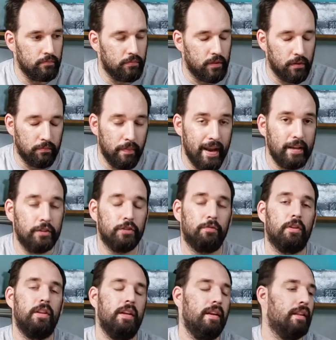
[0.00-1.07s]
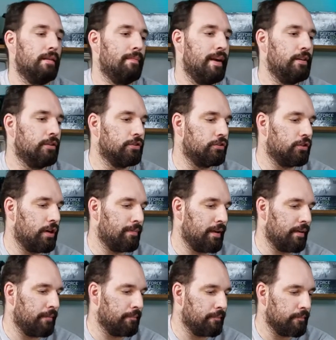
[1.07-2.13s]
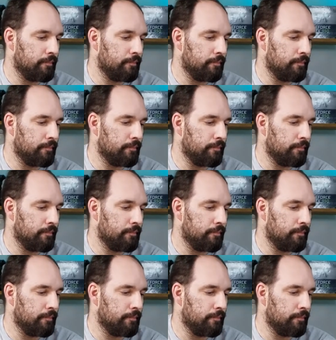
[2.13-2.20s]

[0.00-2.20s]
the major cleaning and the major scrubbing,